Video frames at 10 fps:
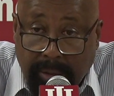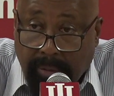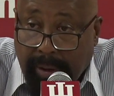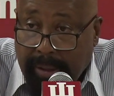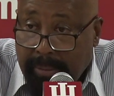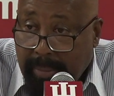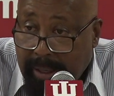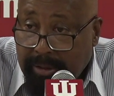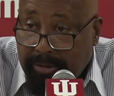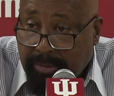great. He
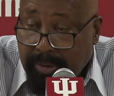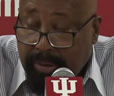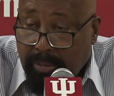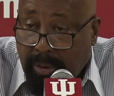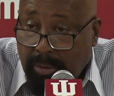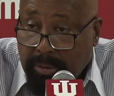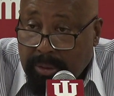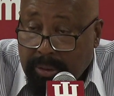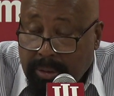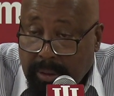made his free throws.
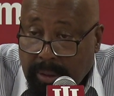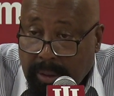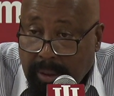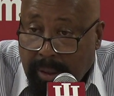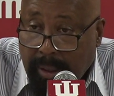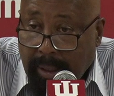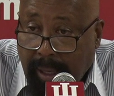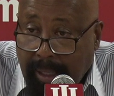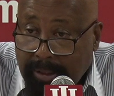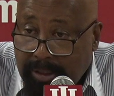And
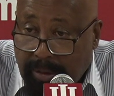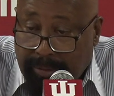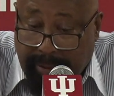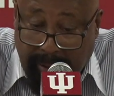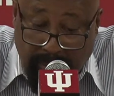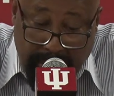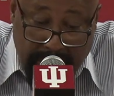I just don't think we